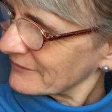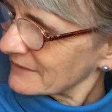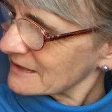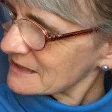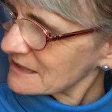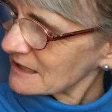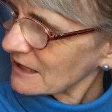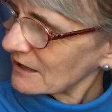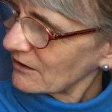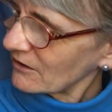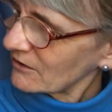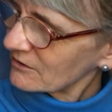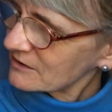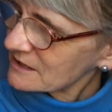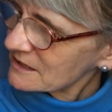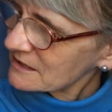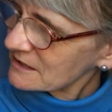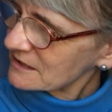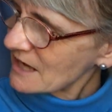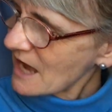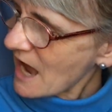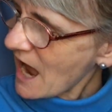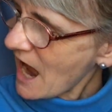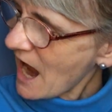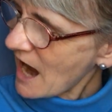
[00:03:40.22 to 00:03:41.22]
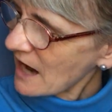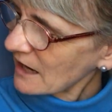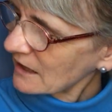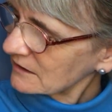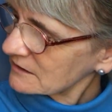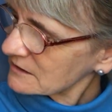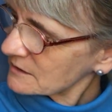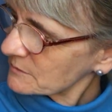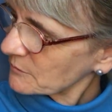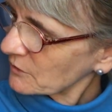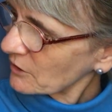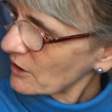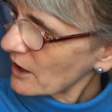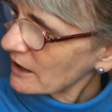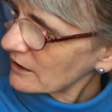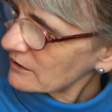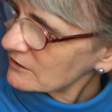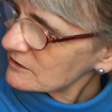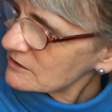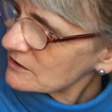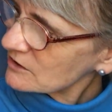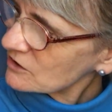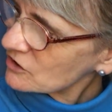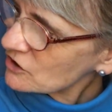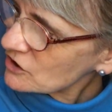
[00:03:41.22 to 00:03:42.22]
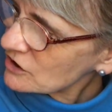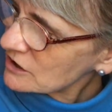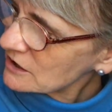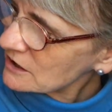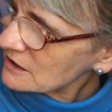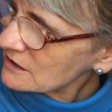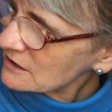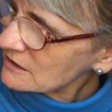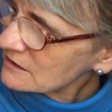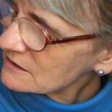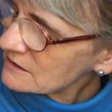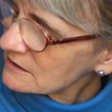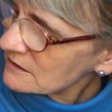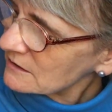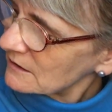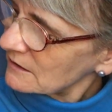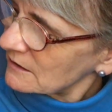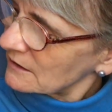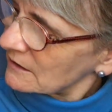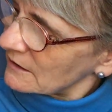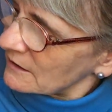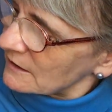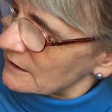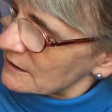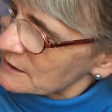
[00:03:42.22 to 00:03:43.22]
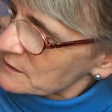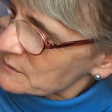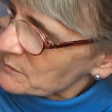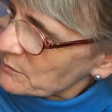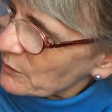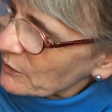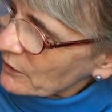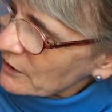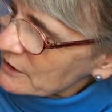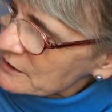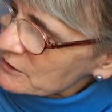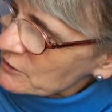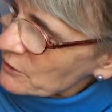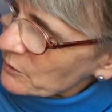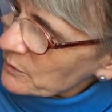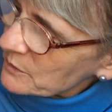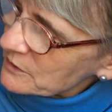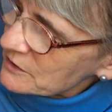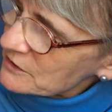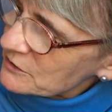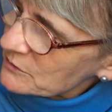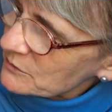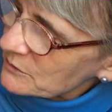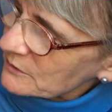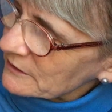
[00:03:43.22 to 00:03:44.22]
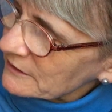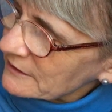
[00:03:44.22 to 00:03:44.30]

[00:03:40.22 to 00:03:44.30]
He's got a little snack, some crackers and cheese. His book is open to